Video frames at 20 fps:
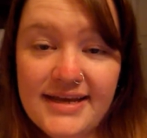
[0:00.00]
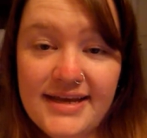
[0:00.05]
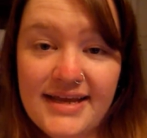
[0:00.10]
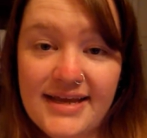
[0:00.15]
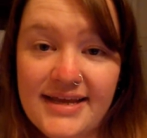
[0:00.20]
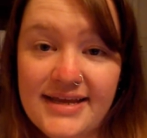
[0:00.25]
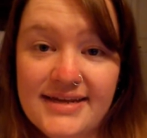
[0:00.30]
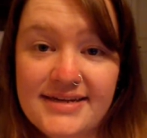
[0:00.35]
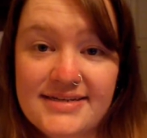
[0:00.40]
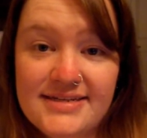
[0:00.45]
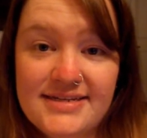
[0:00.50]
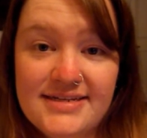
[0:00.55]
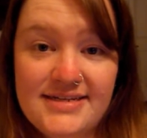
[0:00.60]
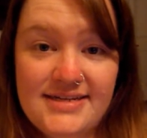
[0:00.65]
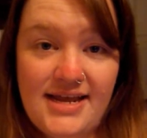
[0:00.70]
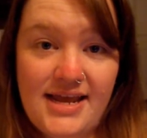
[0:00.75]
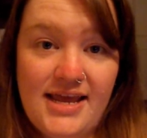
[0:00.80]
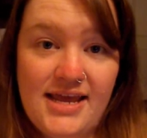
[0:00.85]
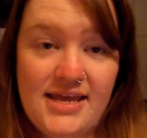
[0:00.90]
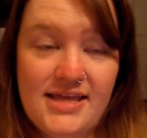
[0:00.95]
and
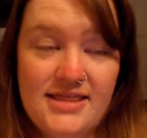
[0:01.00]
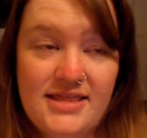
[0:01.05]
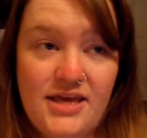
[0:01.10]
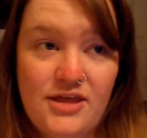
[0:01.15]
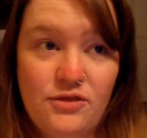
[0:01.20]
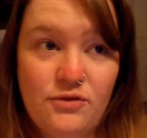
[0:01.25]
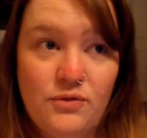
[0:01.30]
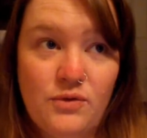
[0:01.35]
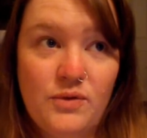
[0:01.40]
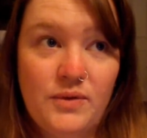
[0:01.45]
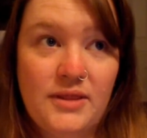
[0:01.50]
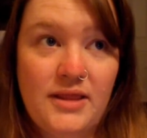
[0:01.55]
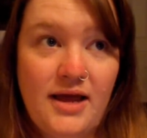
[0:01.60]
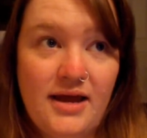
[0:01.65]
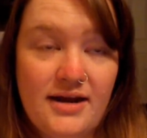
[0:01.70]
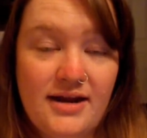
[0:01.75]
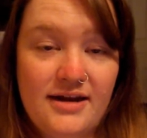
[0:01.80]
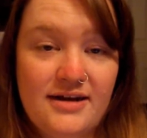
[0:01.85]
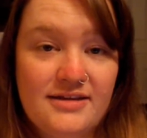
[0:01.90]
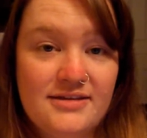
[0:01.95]
today they threw a lot
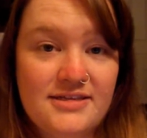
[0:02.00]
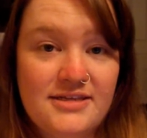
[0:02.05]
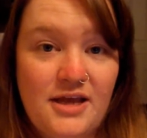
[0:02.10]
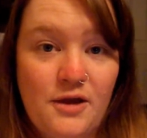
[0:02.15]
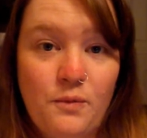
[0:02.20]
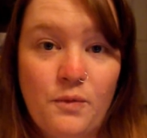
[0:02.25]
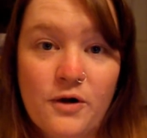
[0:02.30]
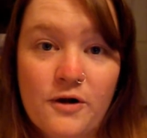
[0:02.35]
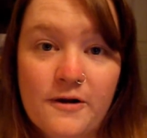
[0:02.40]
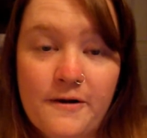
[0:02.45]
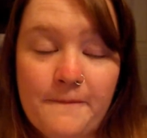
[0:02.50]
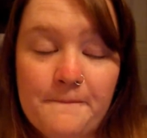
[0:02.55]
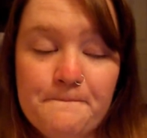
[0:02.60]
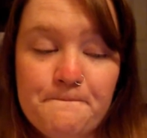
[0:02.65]
at us at work.